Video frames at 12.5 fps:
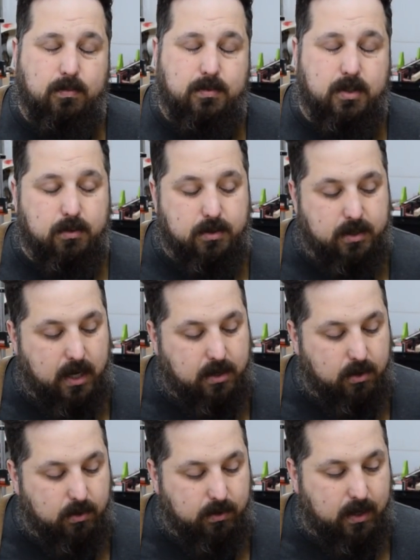So stay
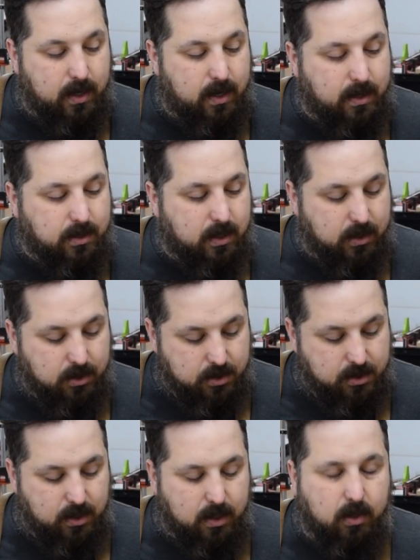tuned, and you can
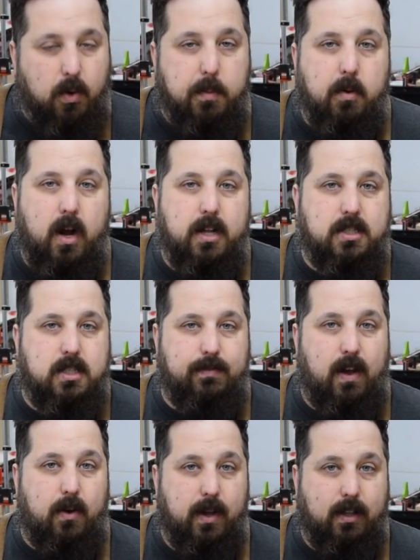just see the quick process of
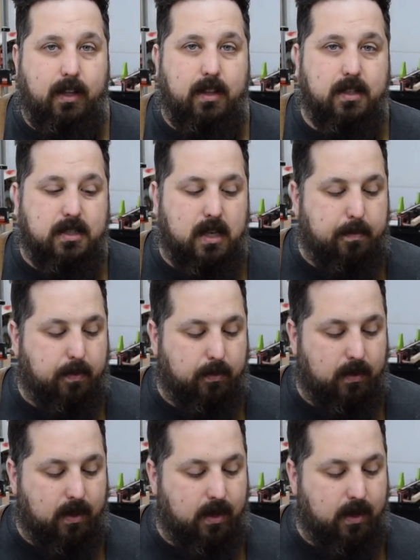how I clean this up,